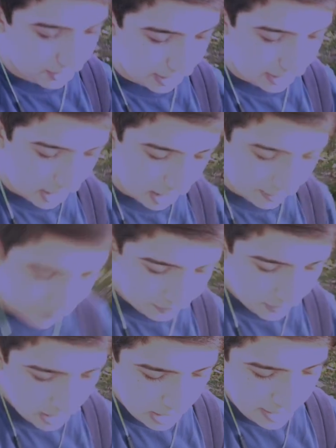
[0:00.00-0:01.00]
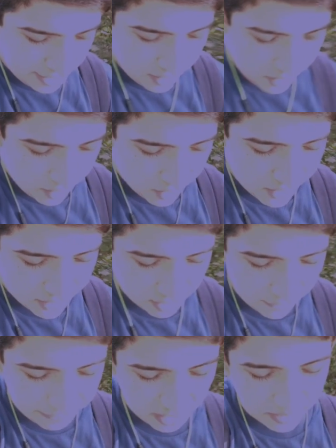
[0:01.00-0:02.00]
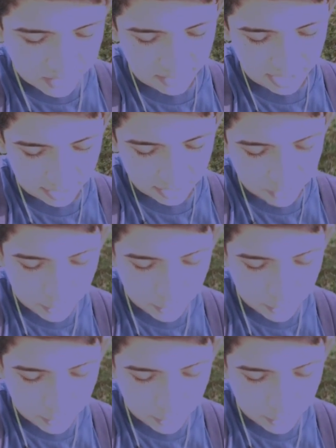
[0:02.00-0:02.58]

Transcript: the Great, he is the son of Philip II,